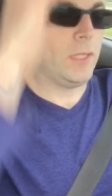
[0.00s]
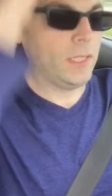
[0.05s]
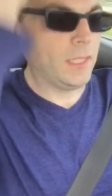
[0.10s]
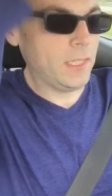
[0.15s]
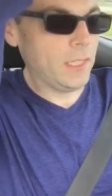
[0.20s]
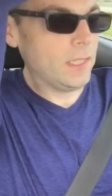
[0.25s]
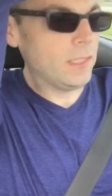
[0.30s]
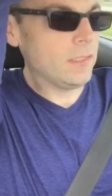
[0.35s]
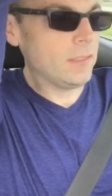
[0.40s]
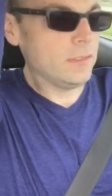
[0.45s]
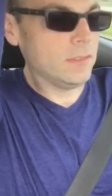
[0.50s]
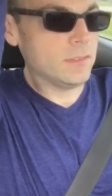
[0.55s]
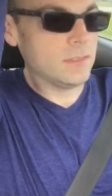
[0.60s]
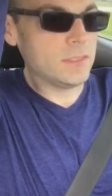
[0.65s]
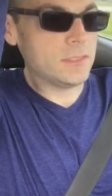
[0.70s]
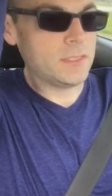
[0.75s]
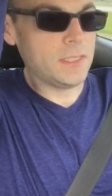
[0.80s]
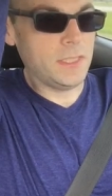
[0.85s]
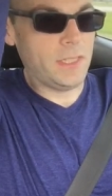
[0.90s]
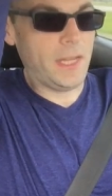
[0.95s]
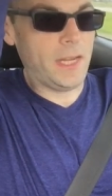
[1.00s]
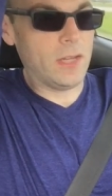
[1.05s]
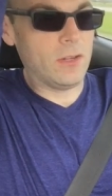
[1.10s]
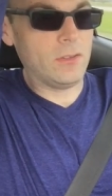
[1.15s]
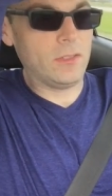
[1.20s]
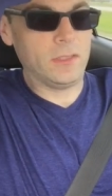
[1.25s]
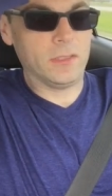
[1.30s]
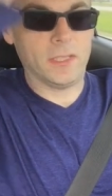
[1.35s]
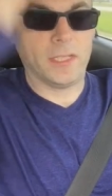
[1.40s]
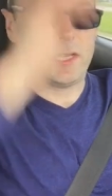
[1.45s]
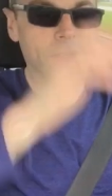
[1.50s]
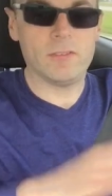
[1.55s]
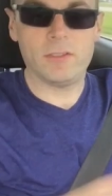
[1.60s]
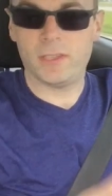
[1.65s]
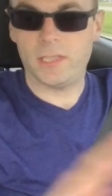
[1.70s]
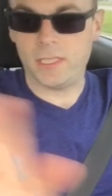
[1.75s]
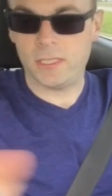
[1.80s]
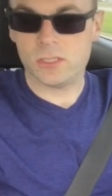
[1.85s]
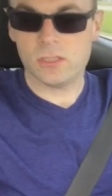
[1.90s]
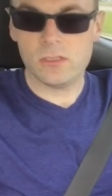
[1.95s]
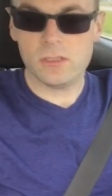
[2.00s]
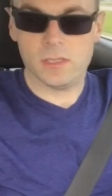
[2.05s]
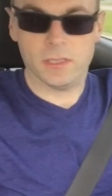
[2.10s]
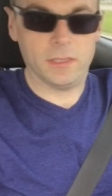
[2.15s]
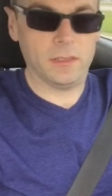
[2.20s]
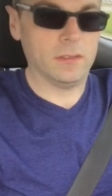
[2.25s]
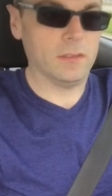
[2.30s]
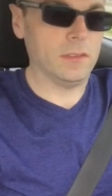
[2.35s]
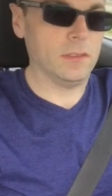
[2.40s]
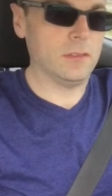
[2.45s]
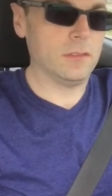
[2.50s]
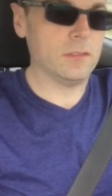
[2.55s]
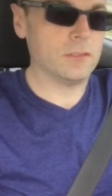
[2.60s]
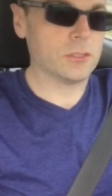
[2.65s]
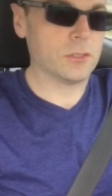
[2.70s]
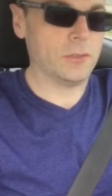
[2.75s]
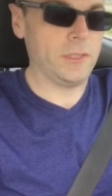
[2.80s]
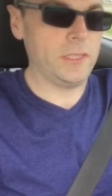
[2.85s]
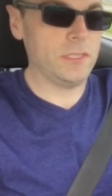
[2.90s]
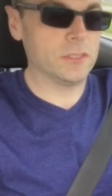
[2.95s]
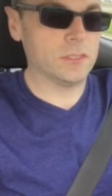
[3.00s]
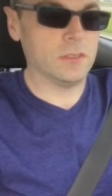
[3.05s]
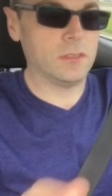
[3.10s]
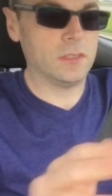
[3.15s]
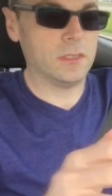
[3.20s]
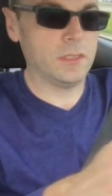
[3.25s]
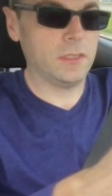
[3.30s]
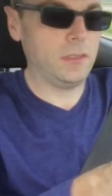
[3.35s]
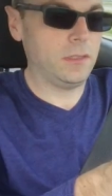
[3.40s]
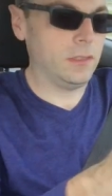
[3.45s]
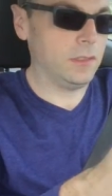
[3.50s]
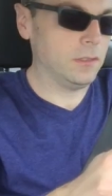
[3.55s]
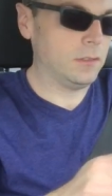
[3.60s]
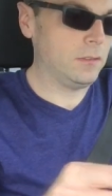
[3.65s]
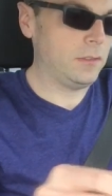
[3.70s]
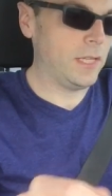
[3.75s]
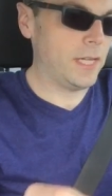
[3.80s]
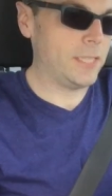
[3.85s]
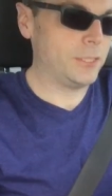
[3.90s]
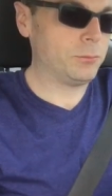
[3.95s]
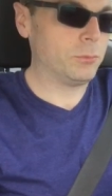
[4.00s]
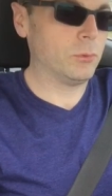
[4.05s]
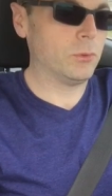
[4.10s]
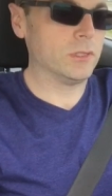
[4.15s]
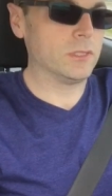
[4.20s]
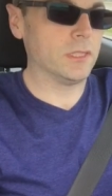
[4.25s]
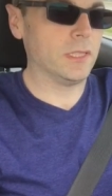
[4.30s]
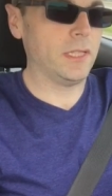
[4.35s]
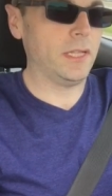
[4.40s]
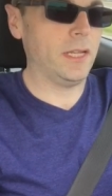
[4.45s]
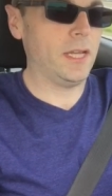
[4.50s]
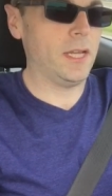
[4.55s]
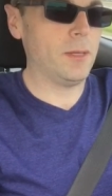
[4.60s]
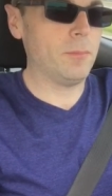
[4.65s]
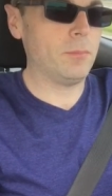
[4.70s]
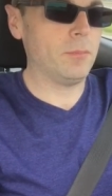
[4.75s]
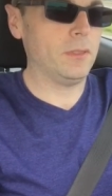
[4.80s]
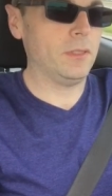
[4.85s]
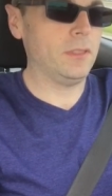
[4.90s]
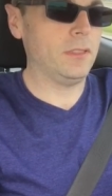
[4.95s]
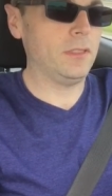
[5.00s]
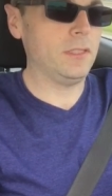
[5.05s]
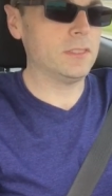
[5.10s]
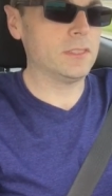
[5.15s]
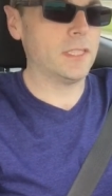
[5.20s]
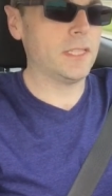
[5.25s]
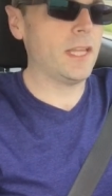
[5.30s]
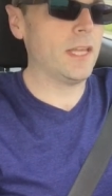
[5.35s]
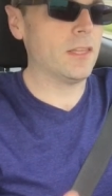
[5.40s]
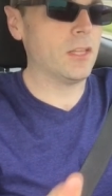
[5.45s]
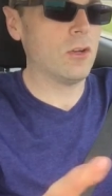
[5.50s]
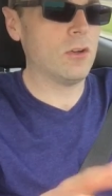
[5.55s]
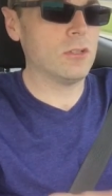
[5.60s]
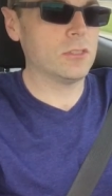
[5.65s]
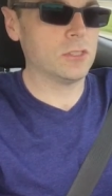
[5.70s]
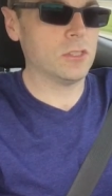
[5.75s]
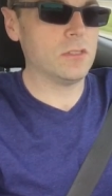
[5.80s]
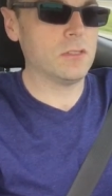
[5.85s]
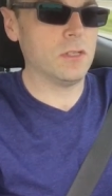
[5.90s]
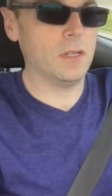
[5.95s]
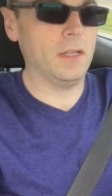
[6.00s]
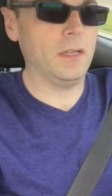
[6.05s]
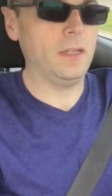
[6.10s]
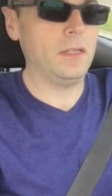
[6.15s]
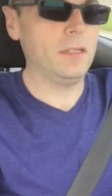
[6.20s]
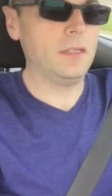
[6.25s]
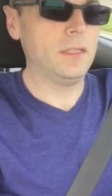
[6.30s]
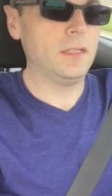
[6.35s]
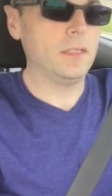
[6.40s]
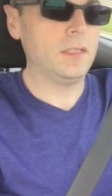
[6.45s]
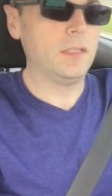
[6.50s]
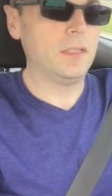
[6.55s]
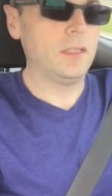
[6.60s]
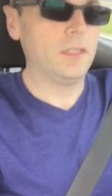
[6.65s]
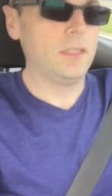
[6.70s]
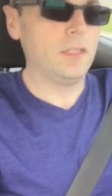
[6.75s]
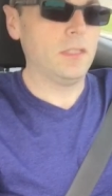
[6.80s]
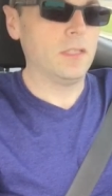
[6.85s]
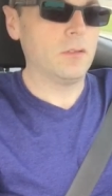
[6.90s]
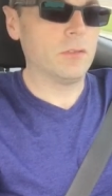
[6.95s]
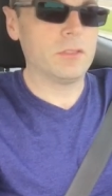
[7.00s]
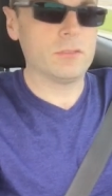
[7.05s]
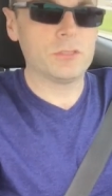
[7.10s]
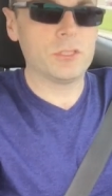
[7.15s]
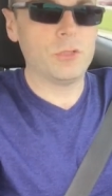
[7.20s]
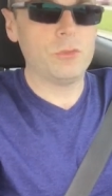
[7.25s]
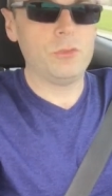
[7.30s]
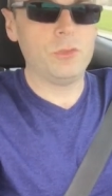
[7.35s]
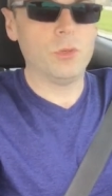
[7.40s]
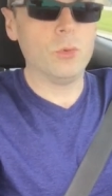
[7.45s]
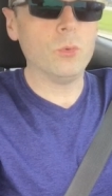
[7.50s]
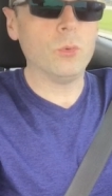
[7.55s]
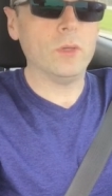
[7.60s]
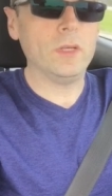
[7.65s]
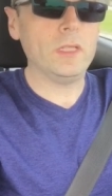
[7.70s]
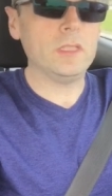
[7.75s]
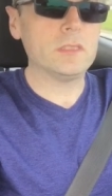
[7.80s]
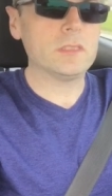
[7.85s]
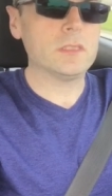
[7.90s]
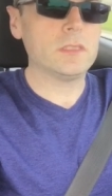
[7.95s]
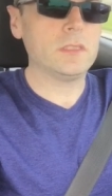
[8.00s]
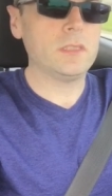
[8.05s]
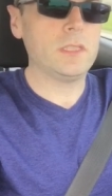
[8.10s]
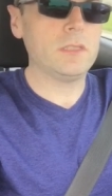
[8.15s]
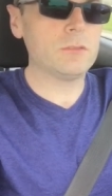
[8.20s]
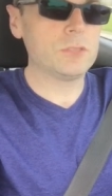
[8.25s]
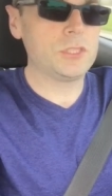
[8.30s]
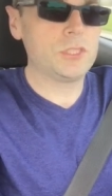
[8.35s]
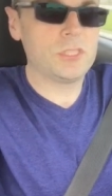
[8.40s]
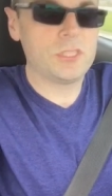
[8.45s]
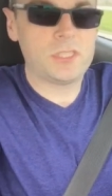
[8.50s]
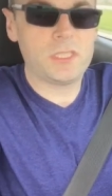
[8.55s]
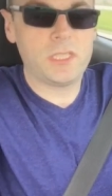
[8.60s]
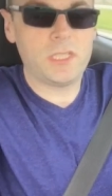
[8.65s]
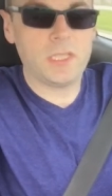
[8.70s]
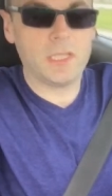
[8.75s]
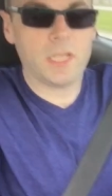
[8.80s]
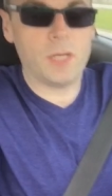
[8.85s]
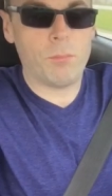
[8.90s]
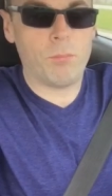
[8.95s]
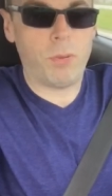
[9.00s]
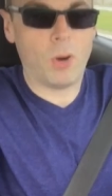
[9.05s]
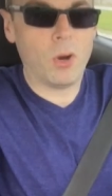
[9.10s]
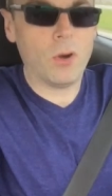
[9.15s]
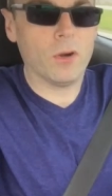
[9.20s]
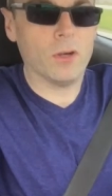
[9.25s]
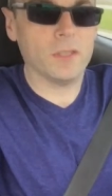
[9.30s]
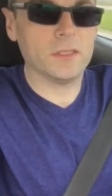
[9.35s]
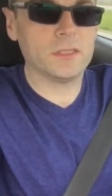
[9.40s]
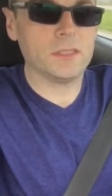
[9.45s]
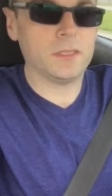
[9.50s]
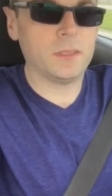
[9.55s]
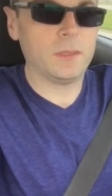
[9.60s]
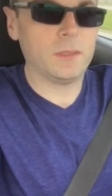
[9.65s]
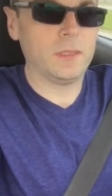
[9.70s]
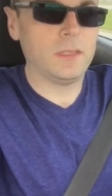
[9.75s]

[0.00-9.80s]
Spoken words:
we get in and sit down and look, everything's on. The screen's on, the dashboard's lit up. He's like, yeah, the car's on. There was no noise. It was just sitting there parked.